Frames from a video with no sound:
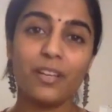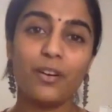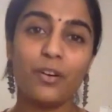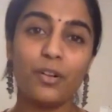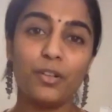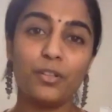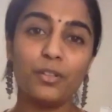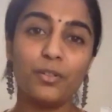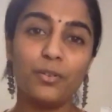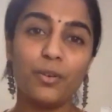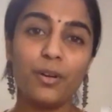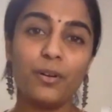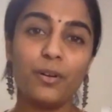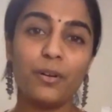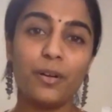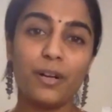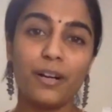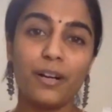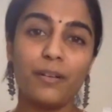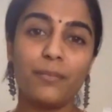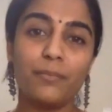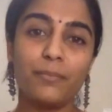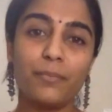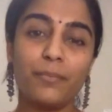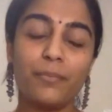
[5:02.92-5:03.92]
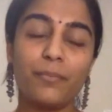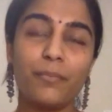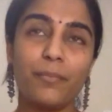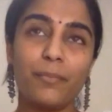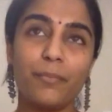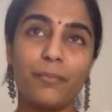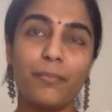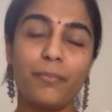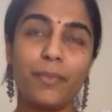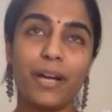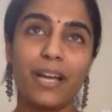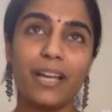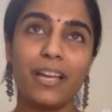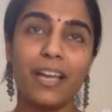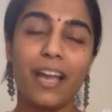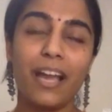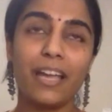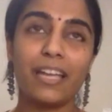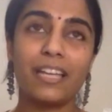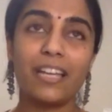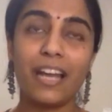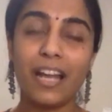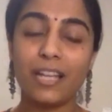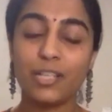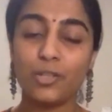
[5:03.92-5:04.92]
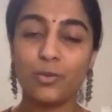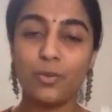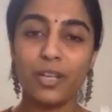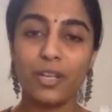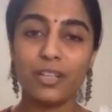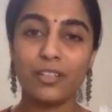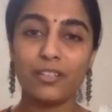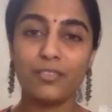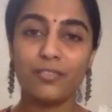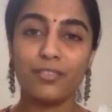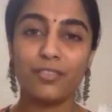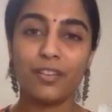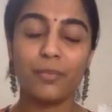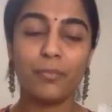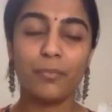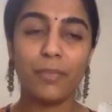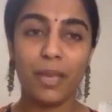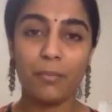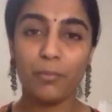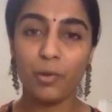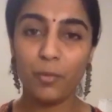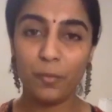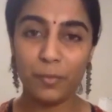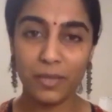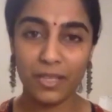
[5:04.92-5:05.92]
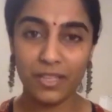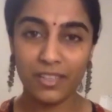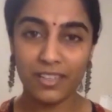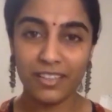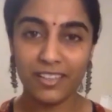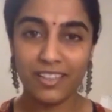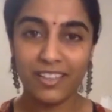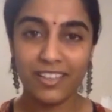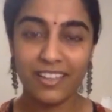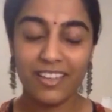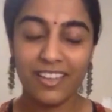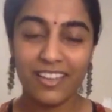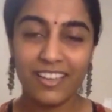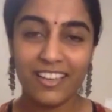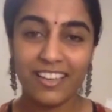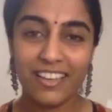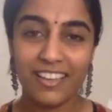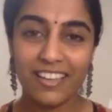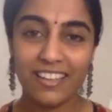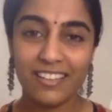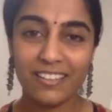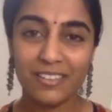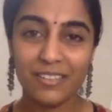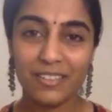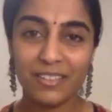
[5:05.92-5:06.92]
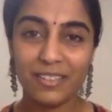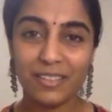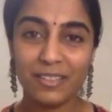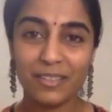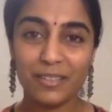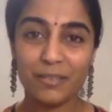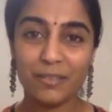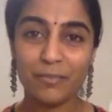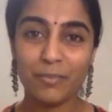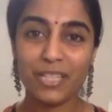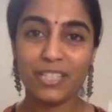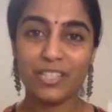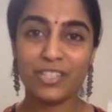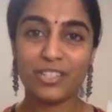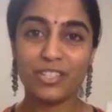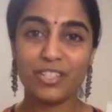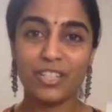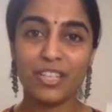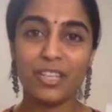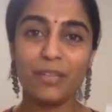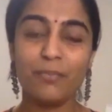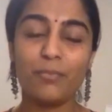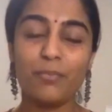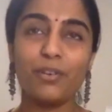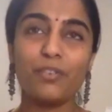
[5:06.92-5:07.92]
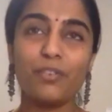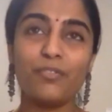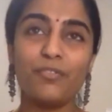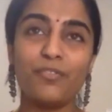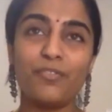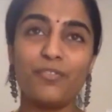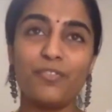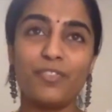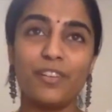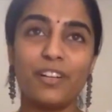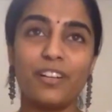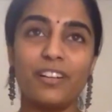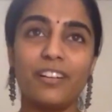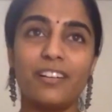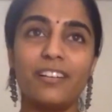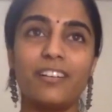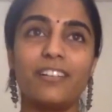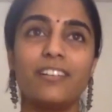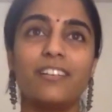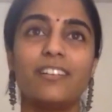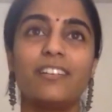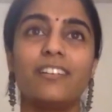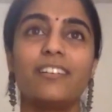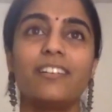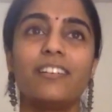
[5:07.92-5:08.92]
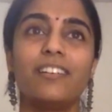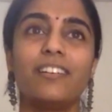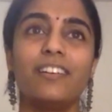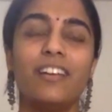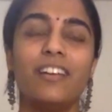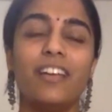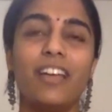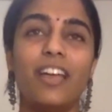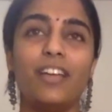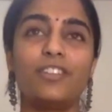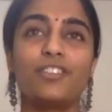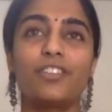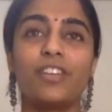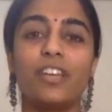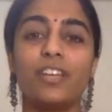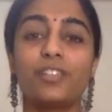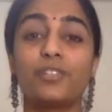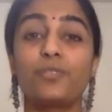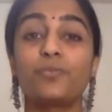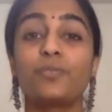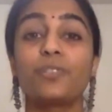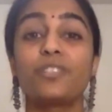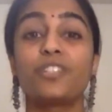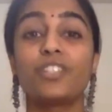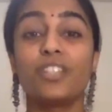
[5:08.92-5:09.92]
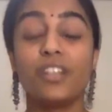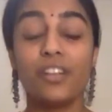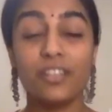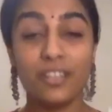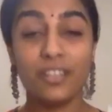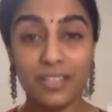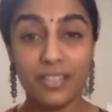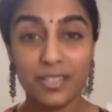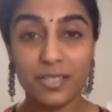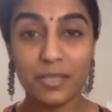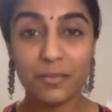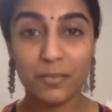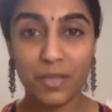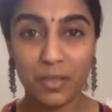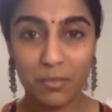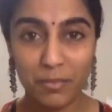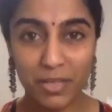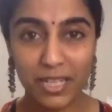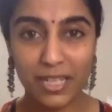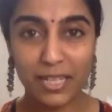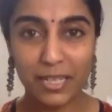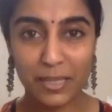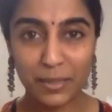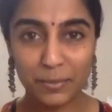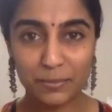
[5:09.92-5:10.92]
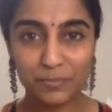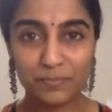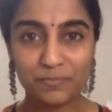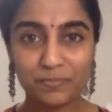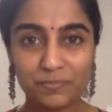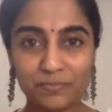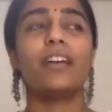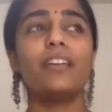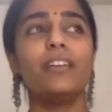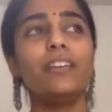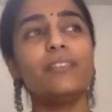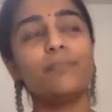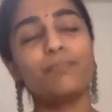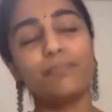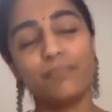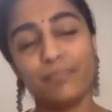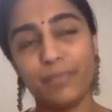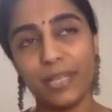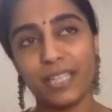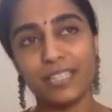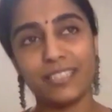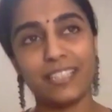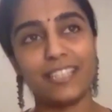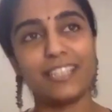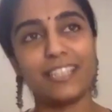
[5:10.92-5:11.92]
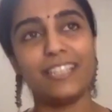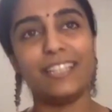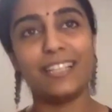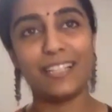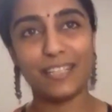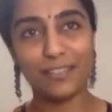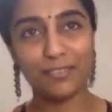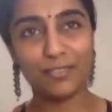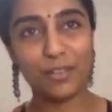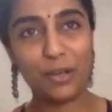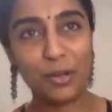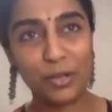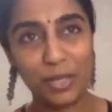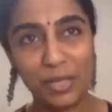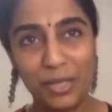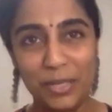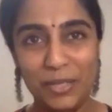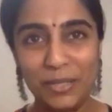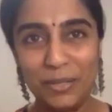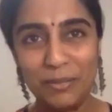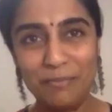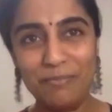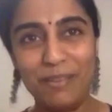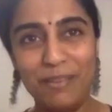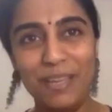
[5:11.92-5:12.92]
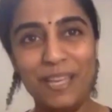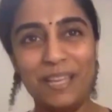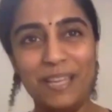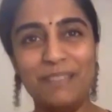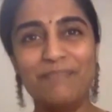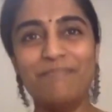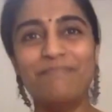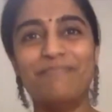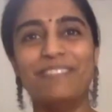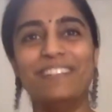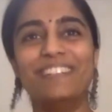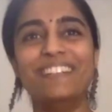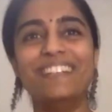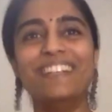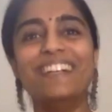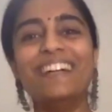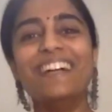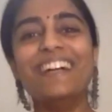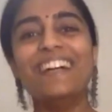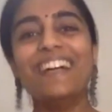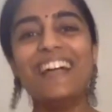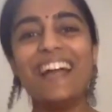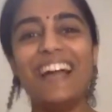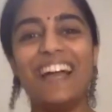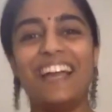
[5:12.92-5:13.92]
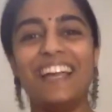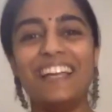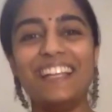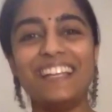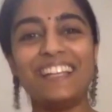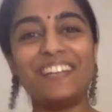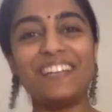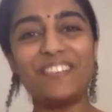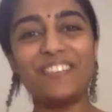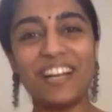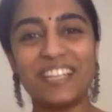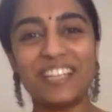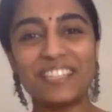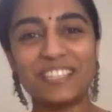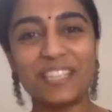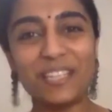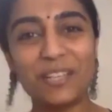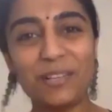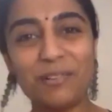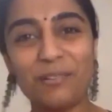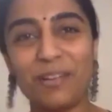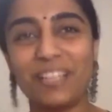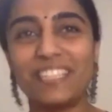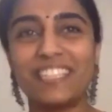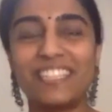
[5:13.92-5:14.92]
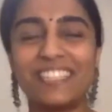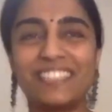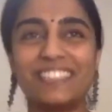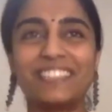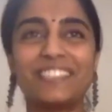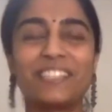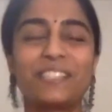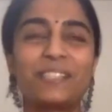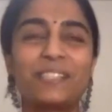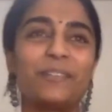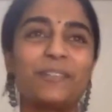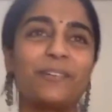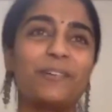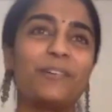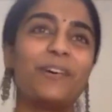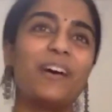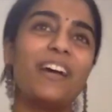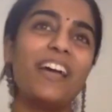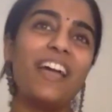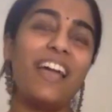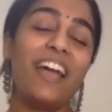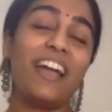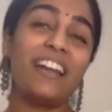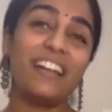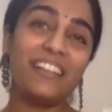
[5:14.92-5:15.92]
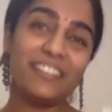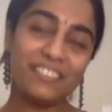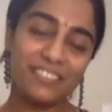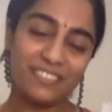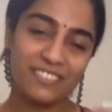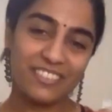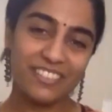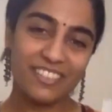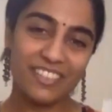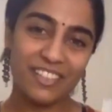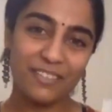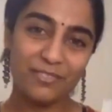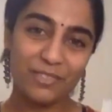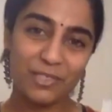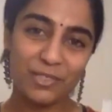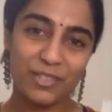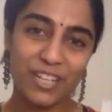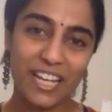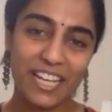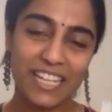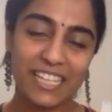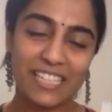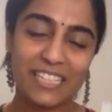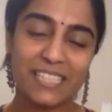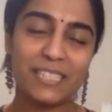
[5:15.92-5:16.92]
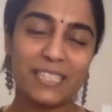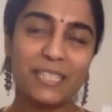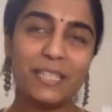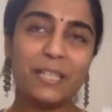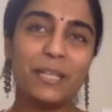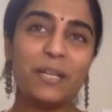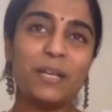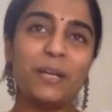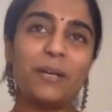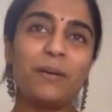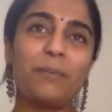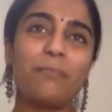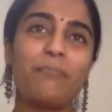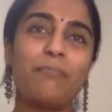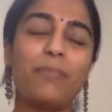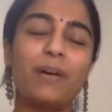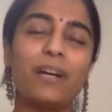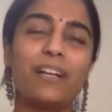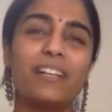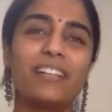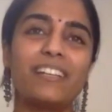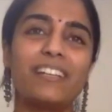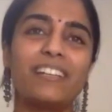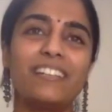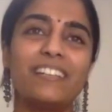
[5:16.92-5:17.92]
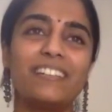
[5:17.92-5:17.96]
Although my I graduated from MOP, and my stream of education was journalism and media. I basically love talking to people. I love asking questions, and love to write. but